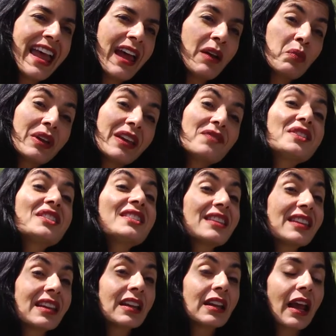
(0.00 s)
And we have
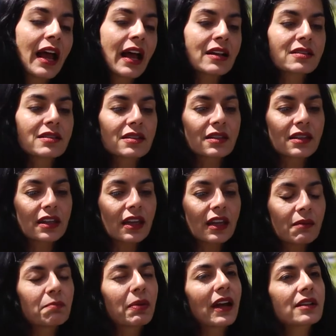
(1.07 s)
seen, as the
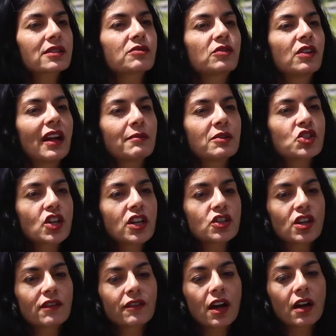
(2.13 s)
impacts of climate change
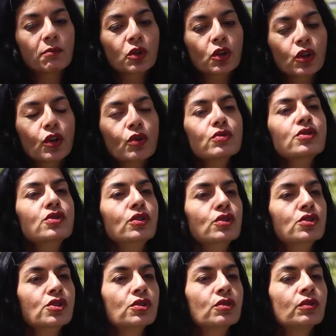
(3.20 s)
have come closer
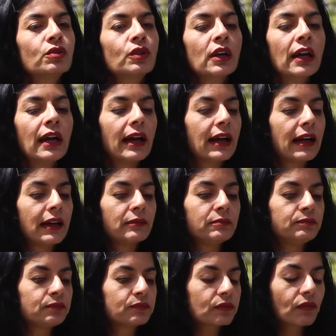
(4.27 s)

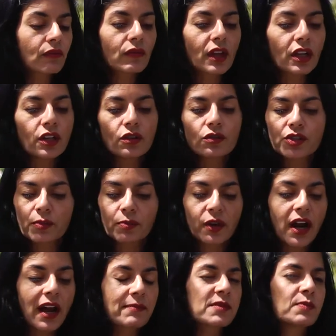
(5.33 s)
to to
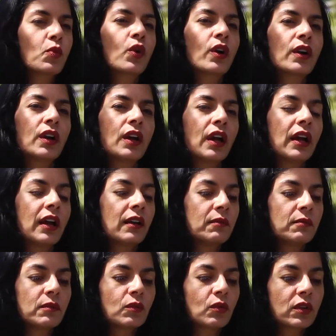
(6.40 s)
perhaps more,
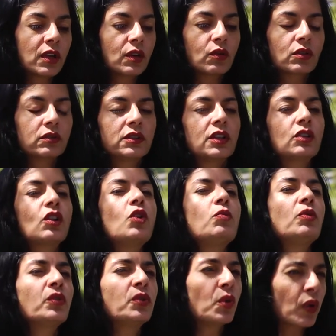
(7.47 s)
the
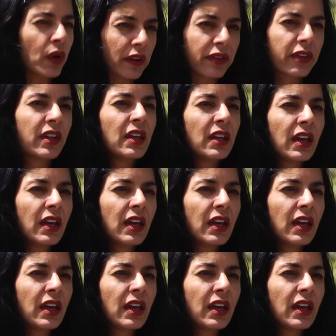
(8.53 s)
global north.